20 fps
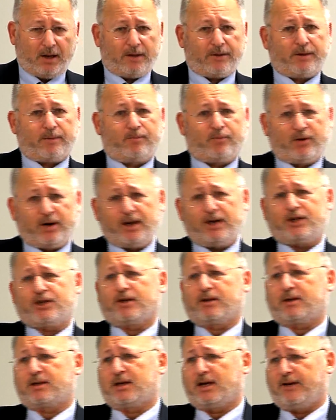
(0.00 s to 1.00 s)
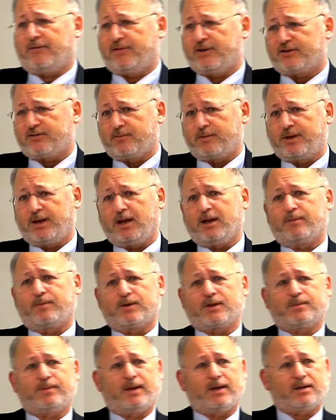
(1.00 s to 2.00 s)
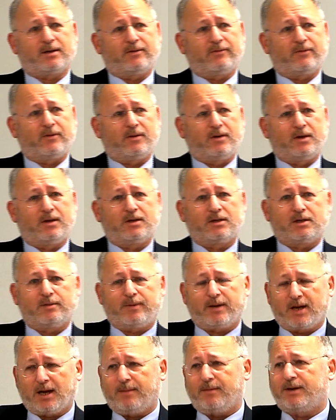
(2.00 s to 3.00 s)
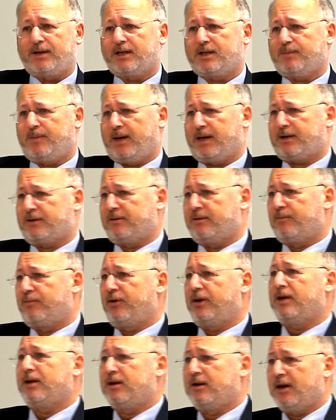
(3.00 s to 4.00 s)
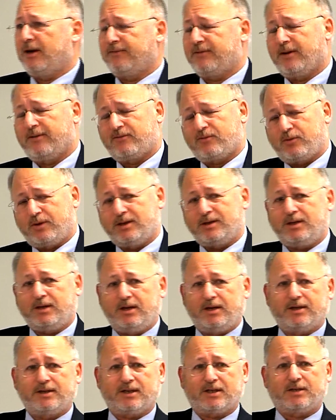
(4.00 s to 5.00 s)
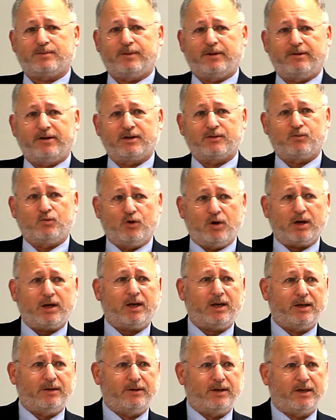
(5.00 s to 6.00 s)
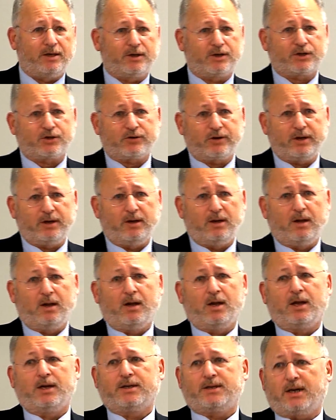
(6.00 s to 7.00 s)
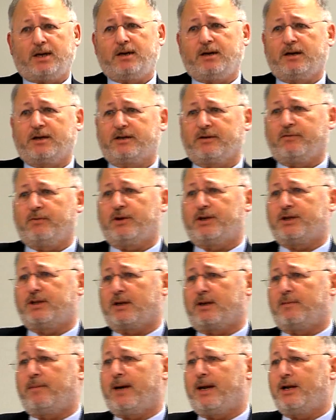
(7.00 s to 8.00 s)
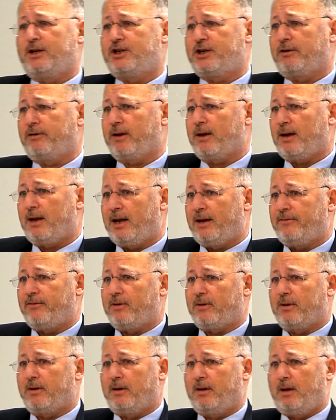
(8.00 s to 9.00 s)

The British are the toughest from another perspective. To become an inspector in Britain, you have to have 20 years' experience working in the industry, 10 years of which is at a managerial level.